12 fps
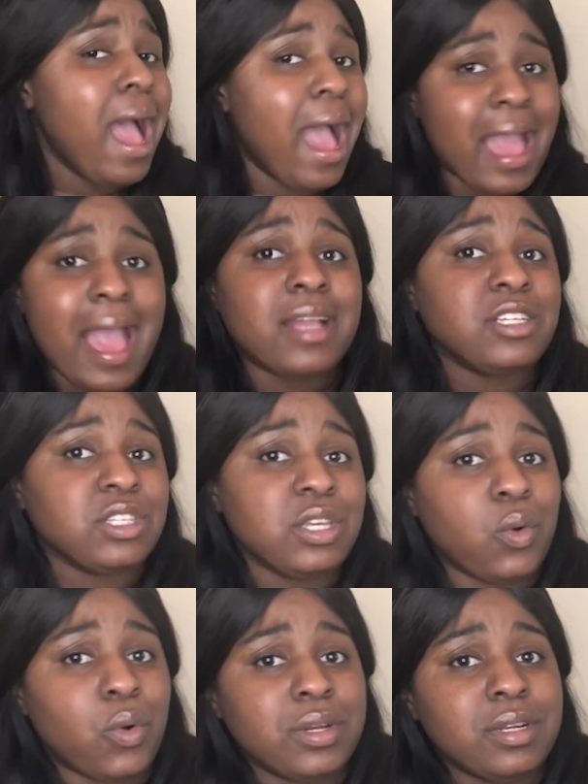I
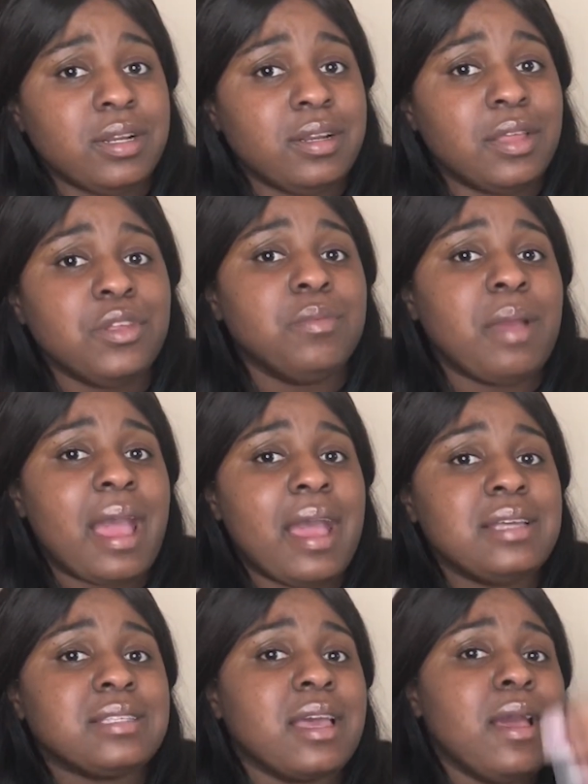actually ordered another
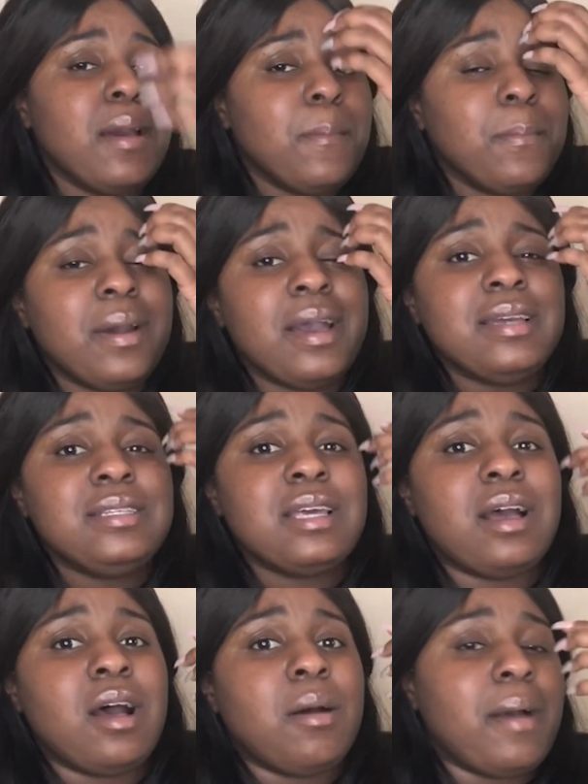mask, but
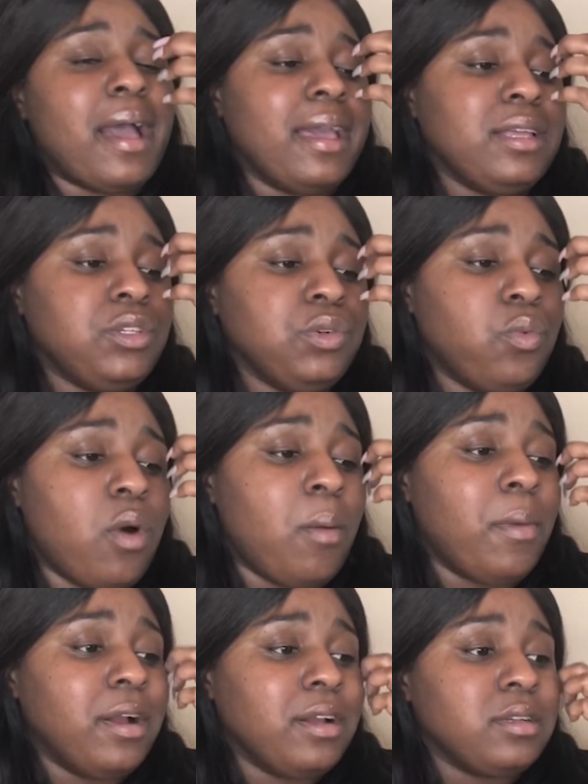I do
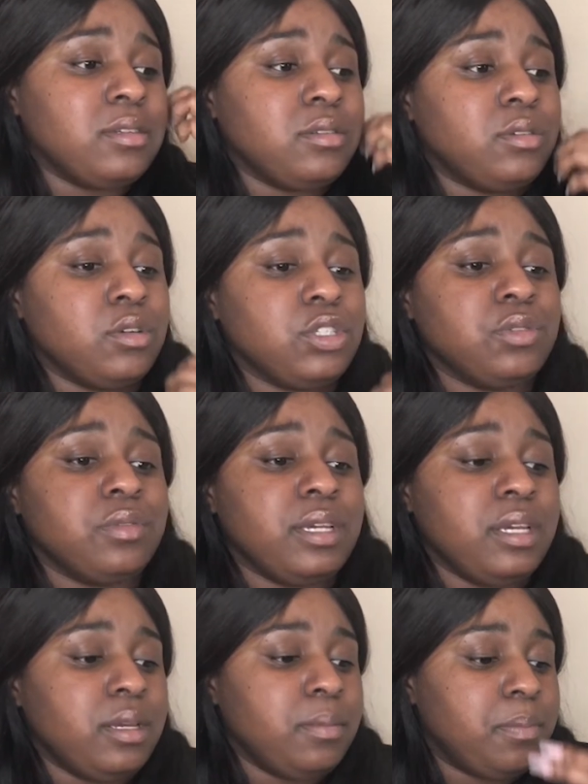Walmart
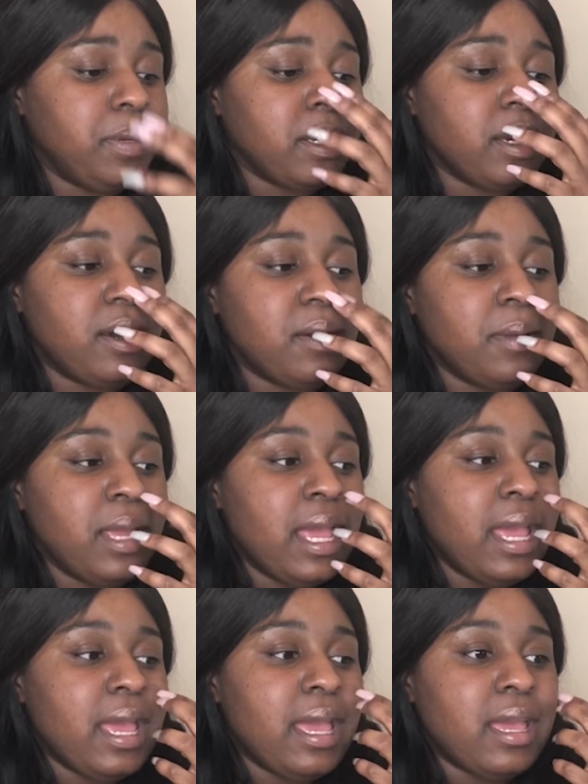grocery pickup,
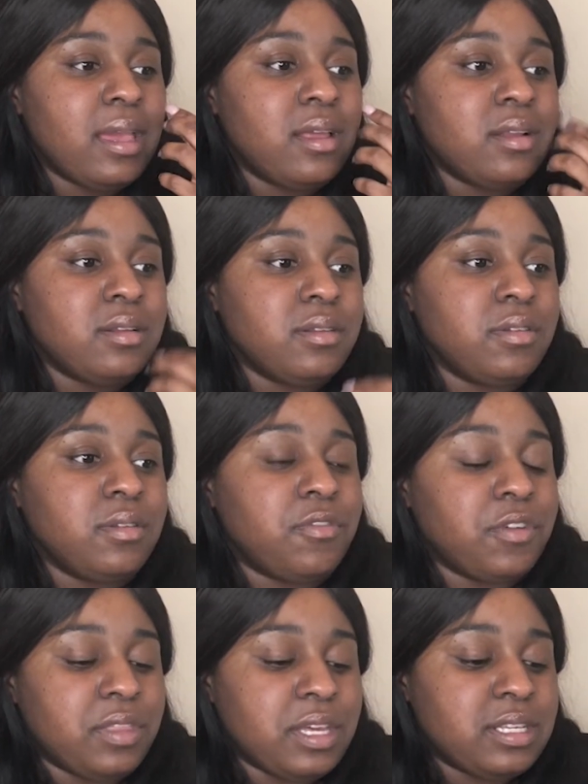and
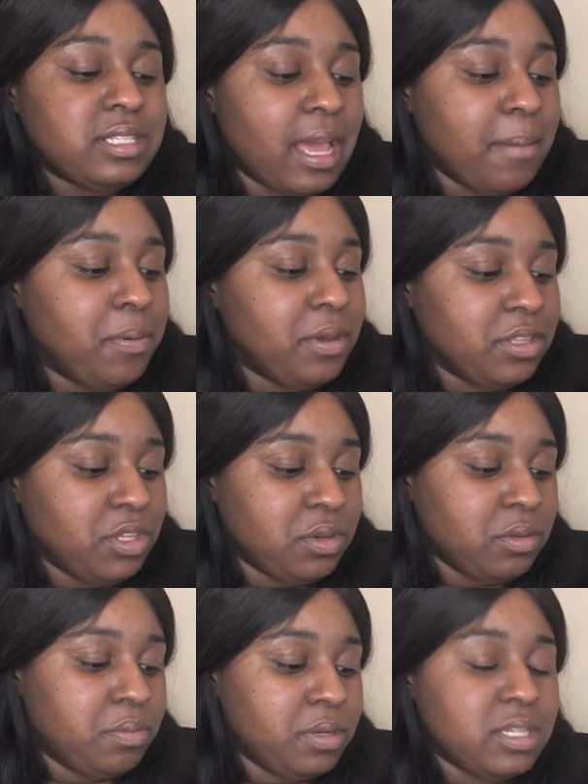for this you
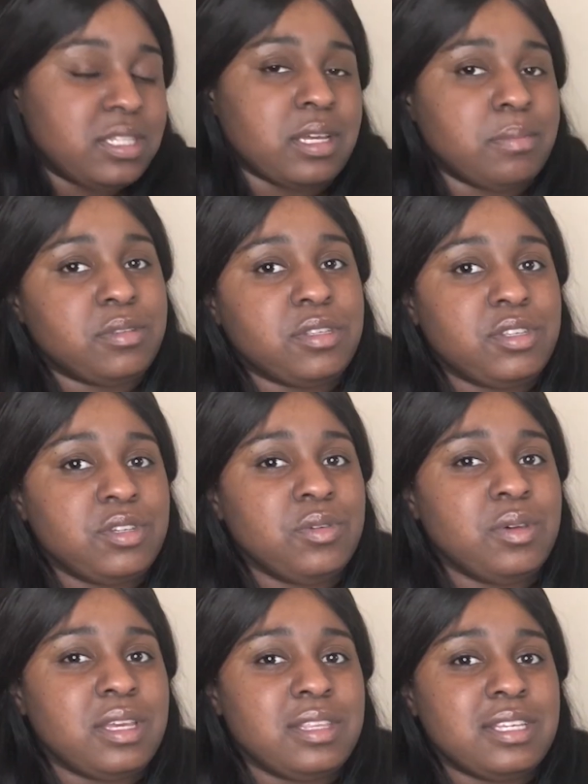can put a
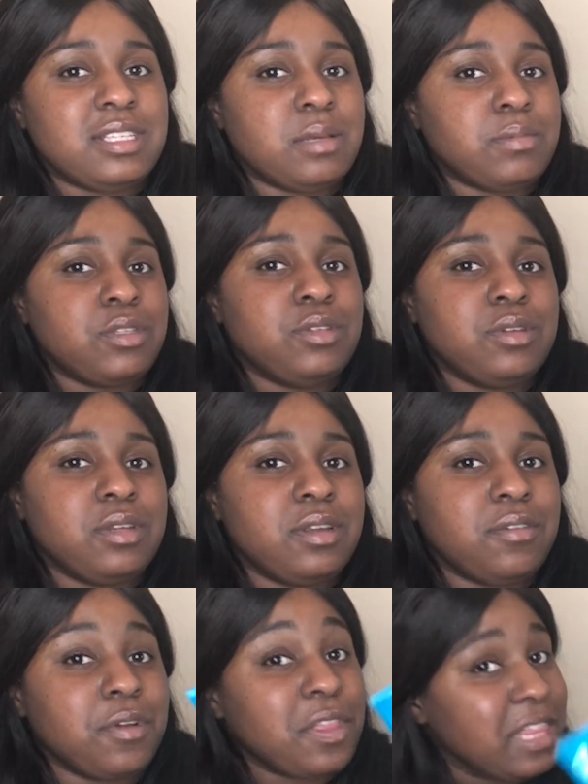substitute, and they substituted
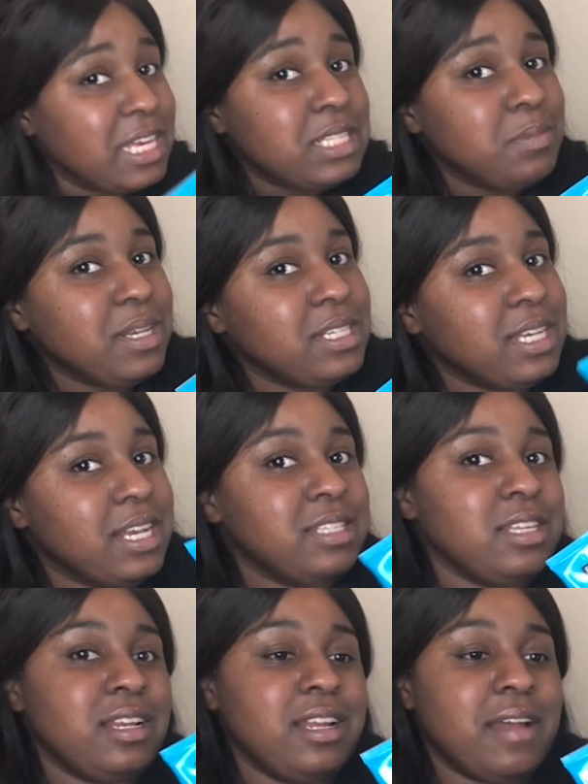it for this because I guess
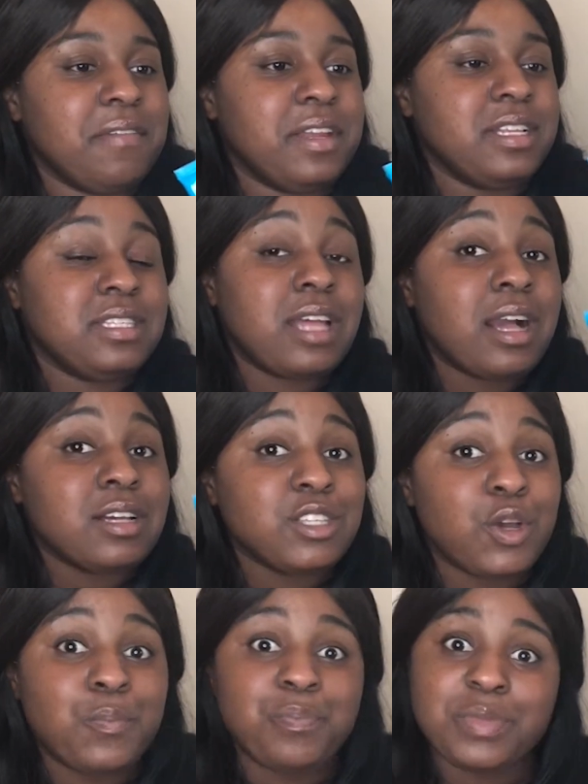they didn't have that in stock.
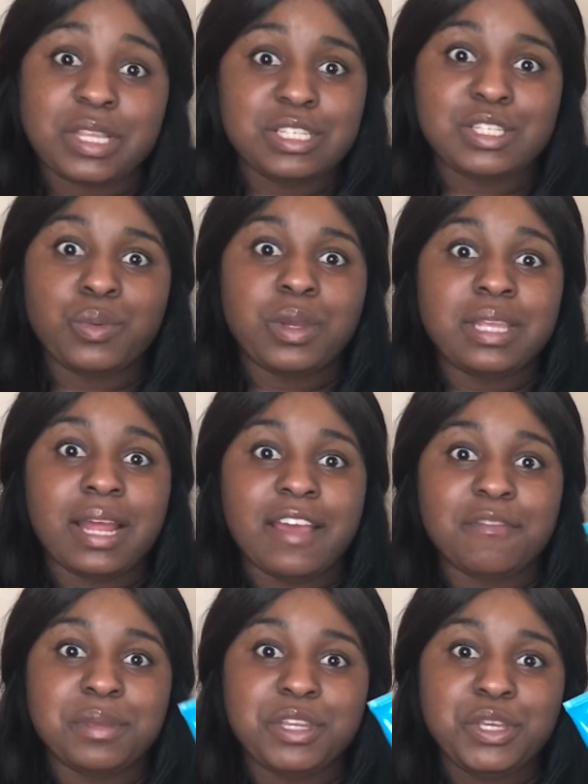So this is the one that I
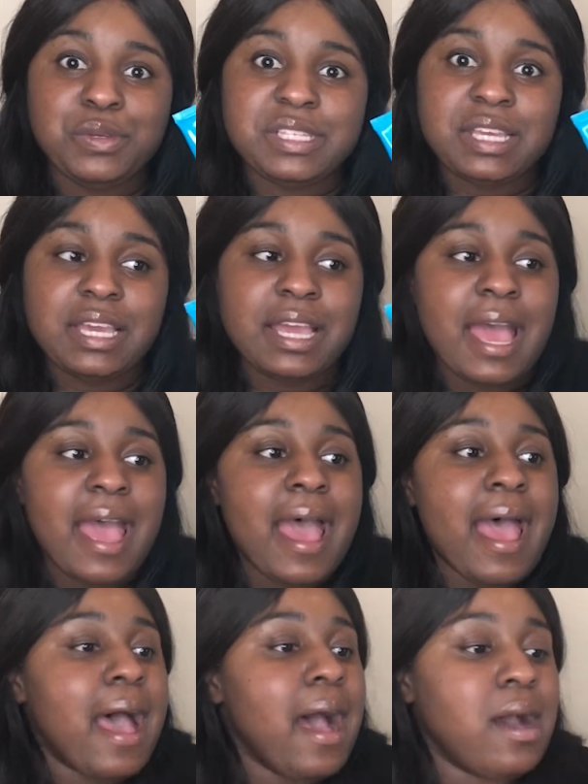have been using
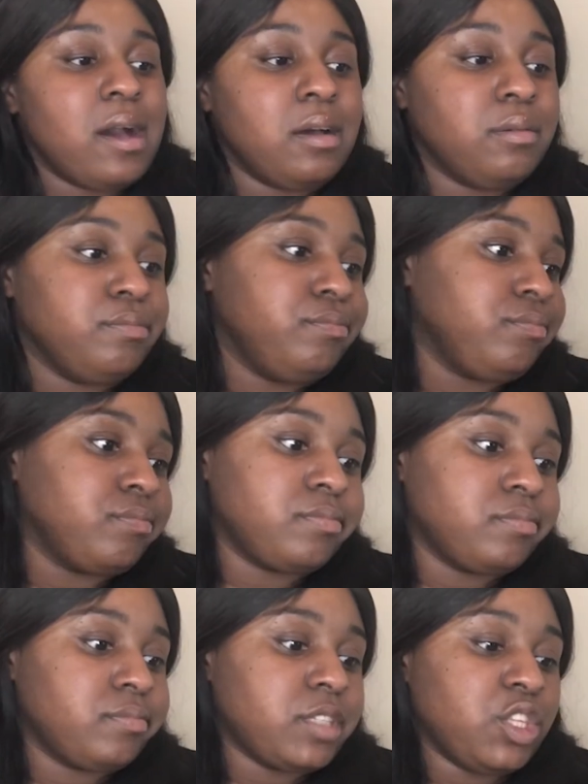
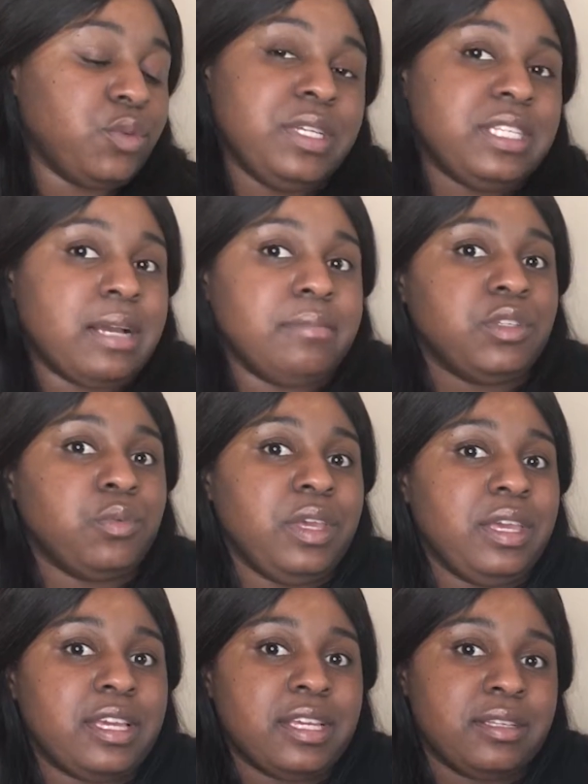3 times a
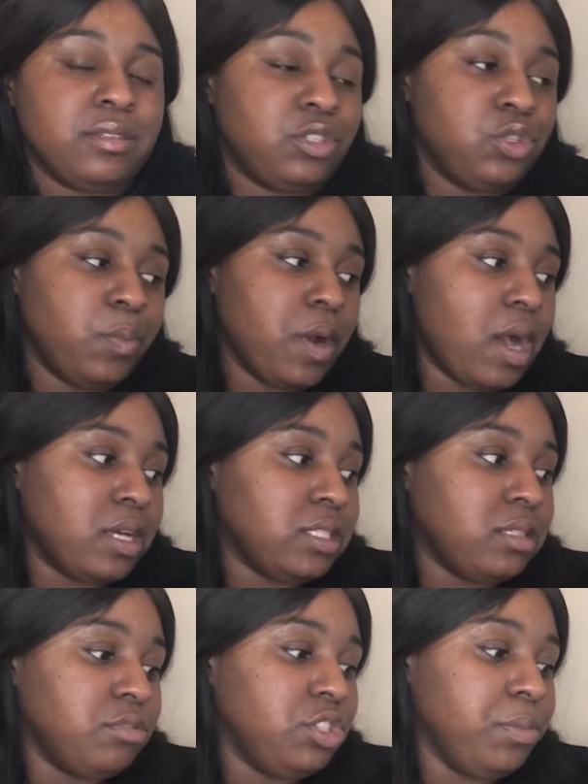week. Super
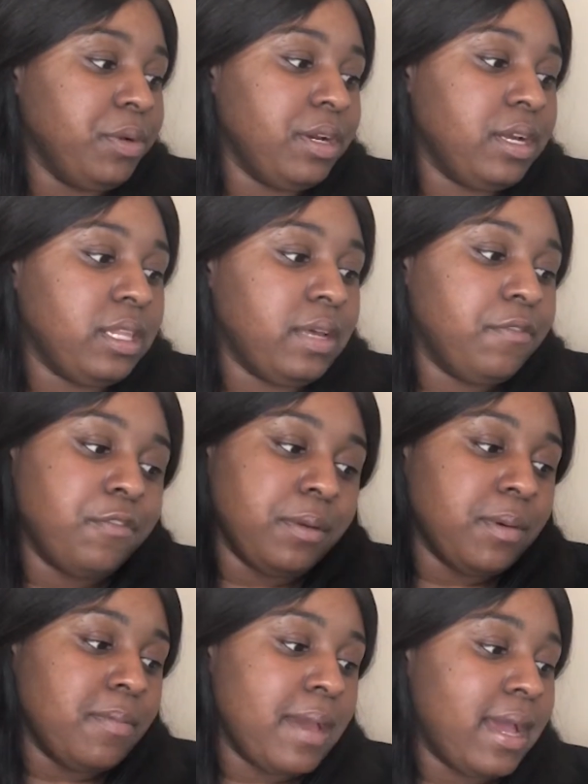awesome, super good. Love
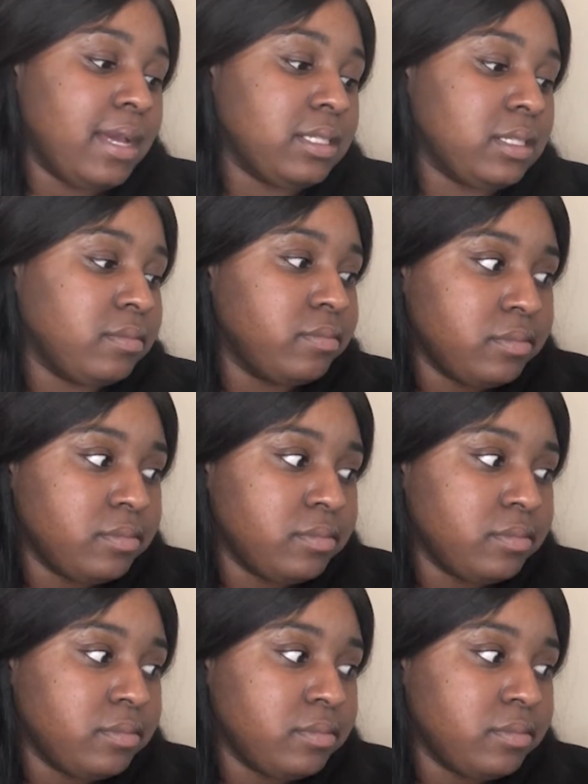Freeman mask.